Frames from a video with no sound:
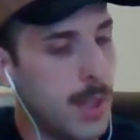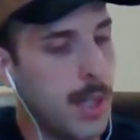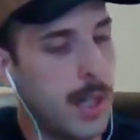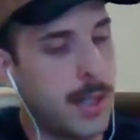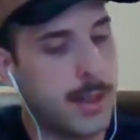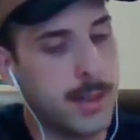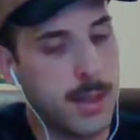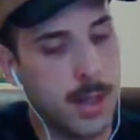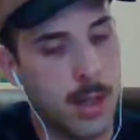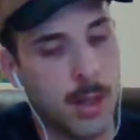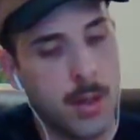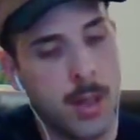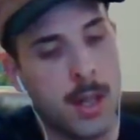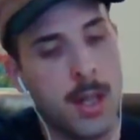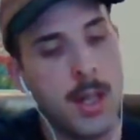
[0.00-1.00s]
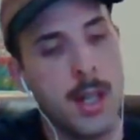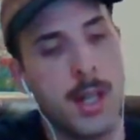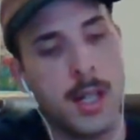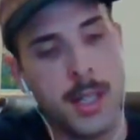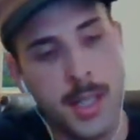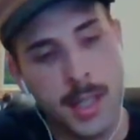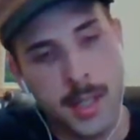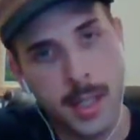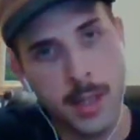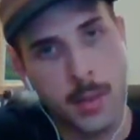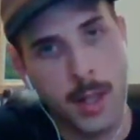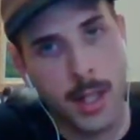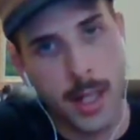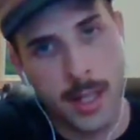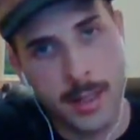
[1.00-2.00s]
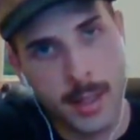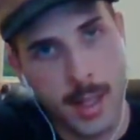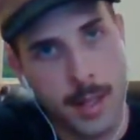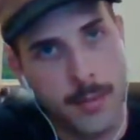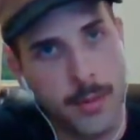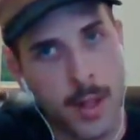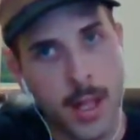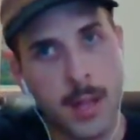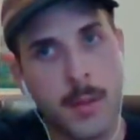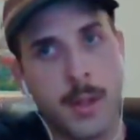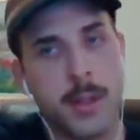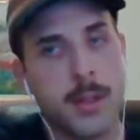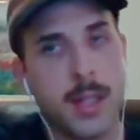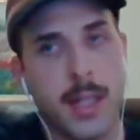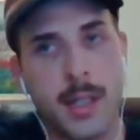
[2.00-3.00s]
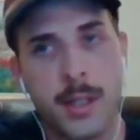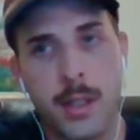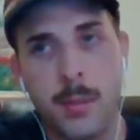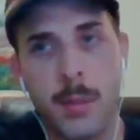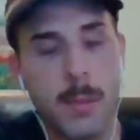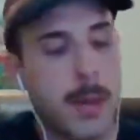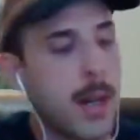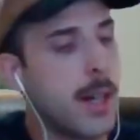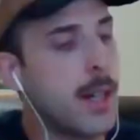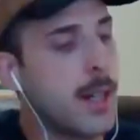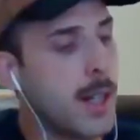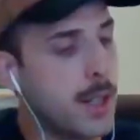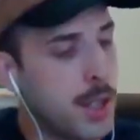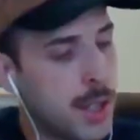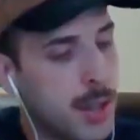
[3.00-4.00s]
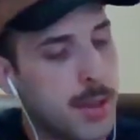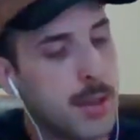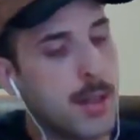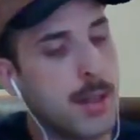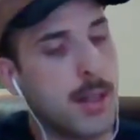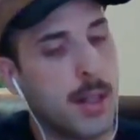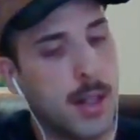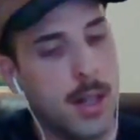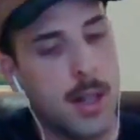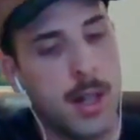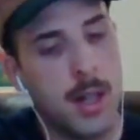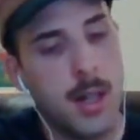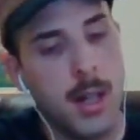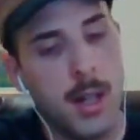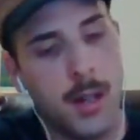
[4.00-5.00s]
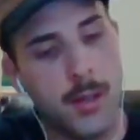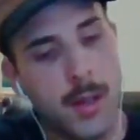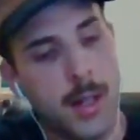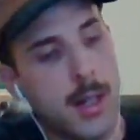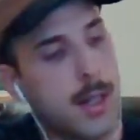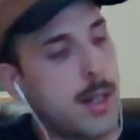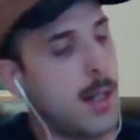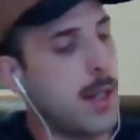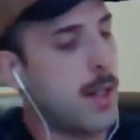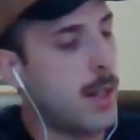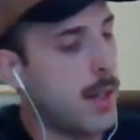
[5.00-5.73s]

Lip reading: And so just a quick heads up for anyone who's like super paying attention, right?